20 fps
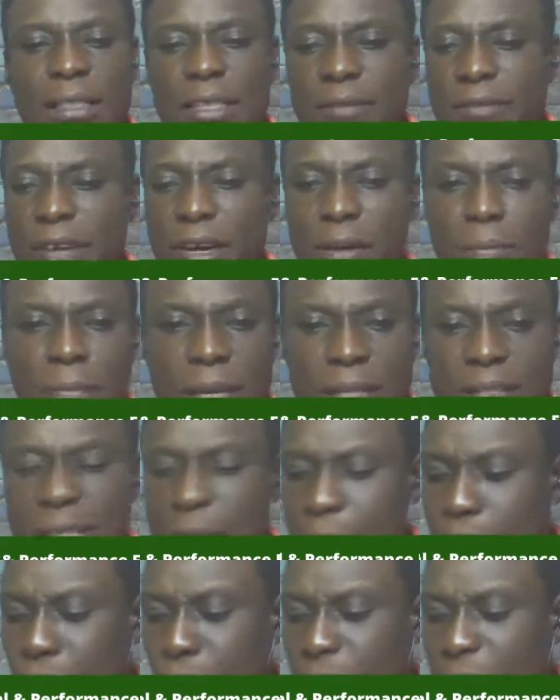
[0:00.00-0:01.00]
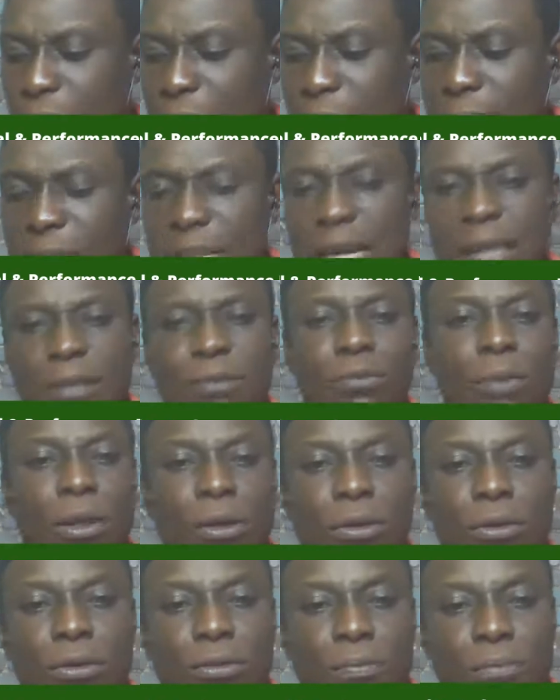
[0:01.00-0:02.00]
developmental programs that we
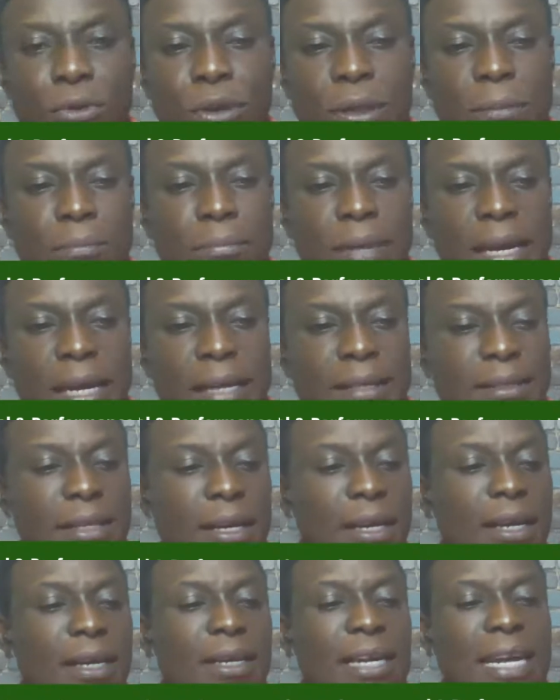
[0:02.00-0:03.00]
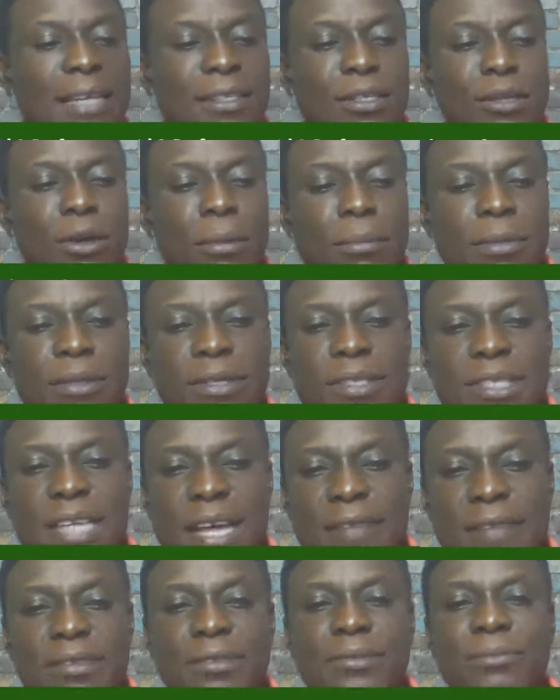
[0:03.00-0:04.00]
could put in place. That's number
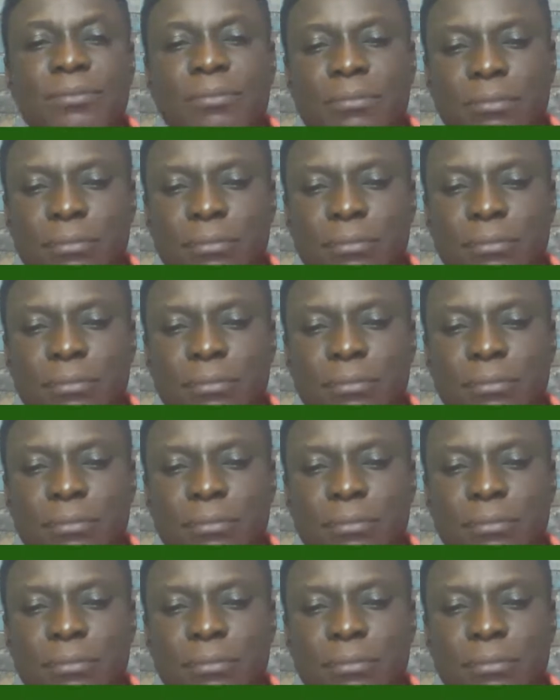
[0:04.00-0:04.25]
7.